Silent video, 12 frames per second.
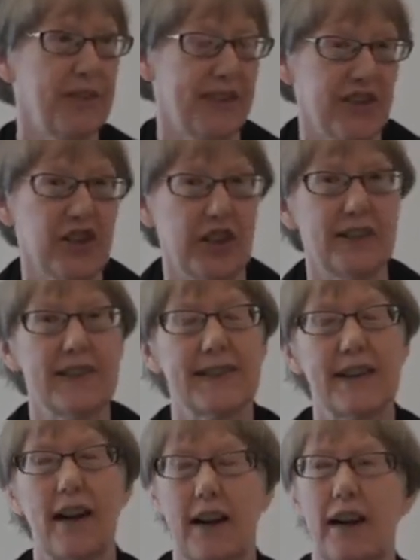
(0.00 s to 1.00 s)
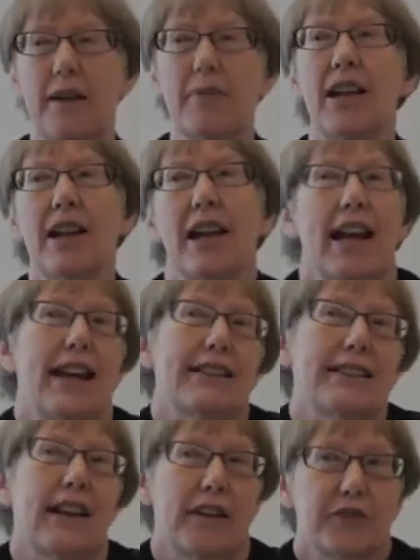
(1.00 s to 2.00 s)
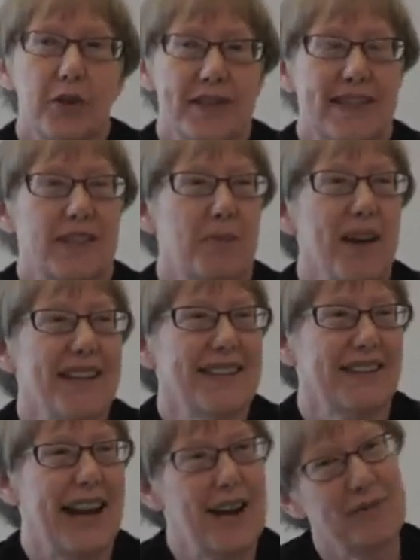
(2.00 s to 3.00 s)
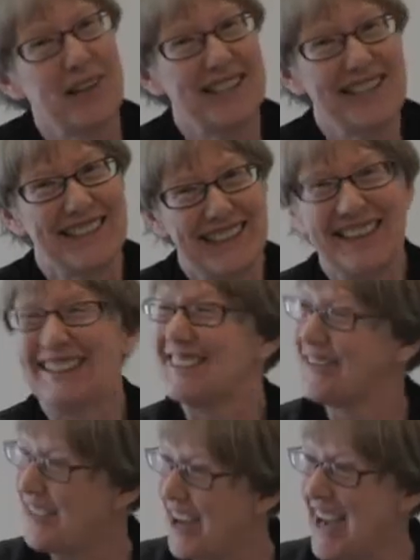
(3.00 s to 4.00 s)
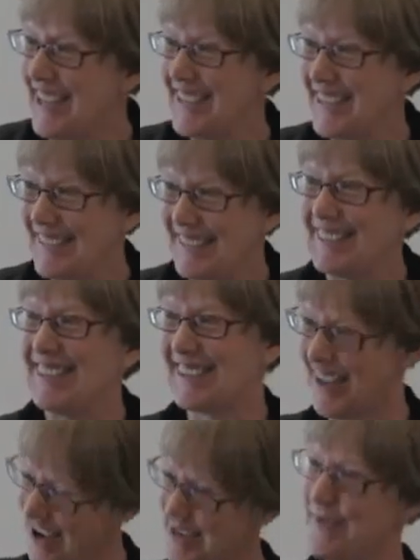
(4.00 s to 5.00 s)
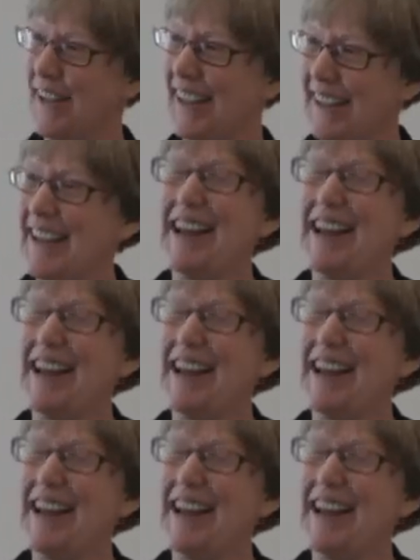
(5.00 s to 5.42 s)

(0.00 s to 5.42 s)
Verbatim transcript: positions. Um, and of course it depends on how one defines autonomy.